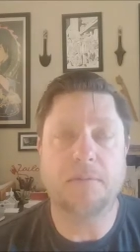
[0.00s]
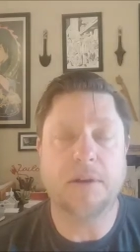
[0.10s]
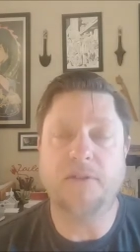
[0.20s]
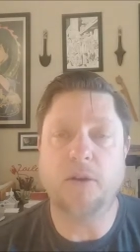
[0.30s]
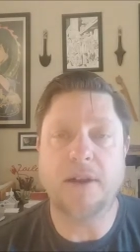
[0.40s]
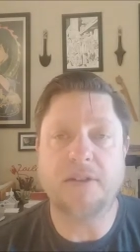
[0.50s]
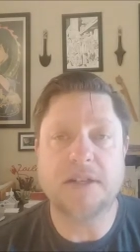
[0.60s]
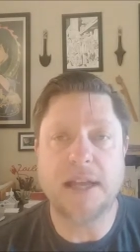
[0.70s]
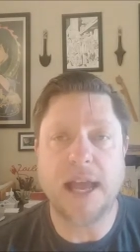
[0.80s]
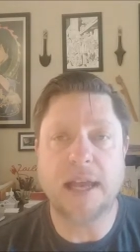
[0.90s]
but if you never
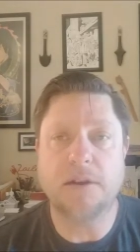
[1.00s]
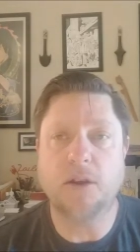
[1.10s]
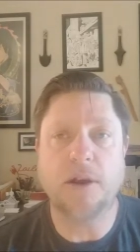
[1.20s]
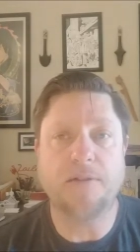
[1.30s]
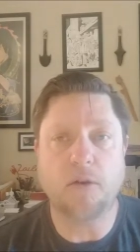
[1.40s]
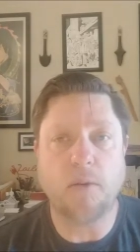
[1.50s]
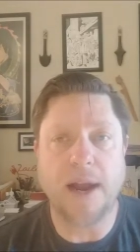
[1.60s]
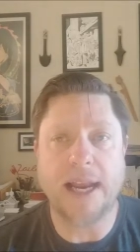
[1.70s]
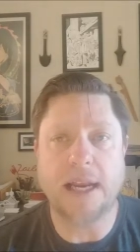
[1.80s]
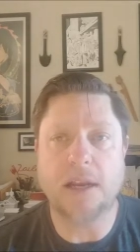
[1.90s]
say it, you never
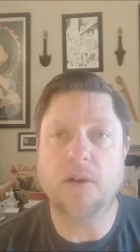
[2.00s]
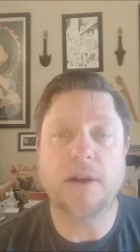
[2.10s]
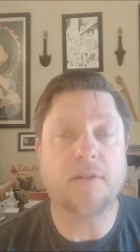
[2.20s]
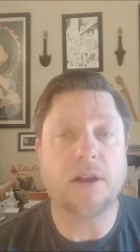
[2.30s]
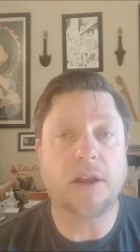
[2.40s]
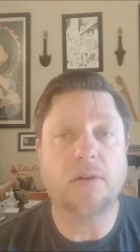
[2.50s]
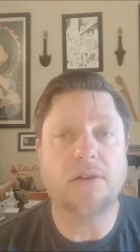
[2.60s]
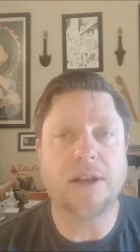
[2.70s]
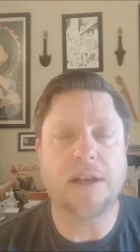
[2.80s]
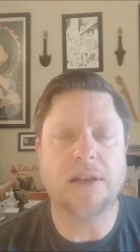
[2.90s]
write it, you never
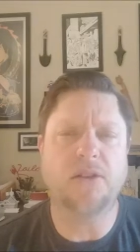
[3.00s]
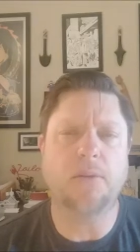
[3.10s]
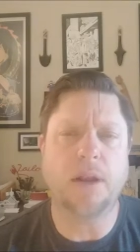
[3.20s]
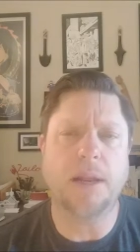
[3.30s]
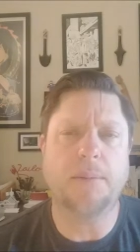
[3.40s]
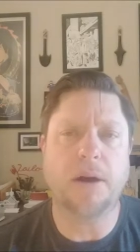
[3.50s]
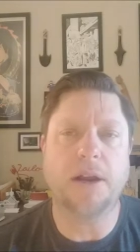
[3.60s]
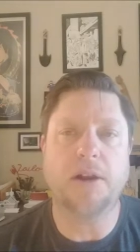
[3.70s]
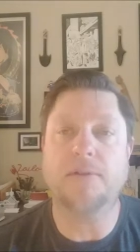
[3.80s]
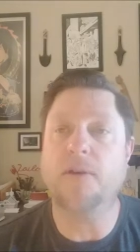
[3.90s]
use it, is it really part
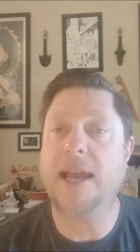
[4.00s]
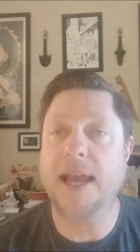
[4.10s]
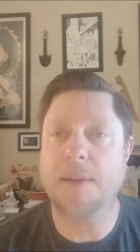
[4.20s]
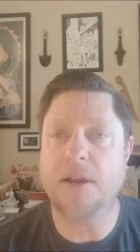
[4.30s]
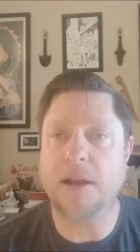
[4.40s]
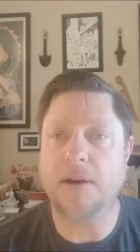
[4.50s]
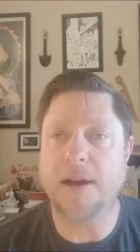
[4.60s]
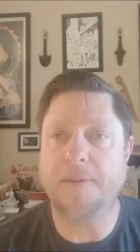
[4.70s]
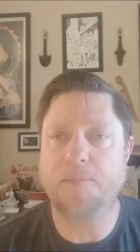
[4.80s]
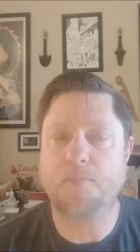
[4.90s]
of your vocabulary?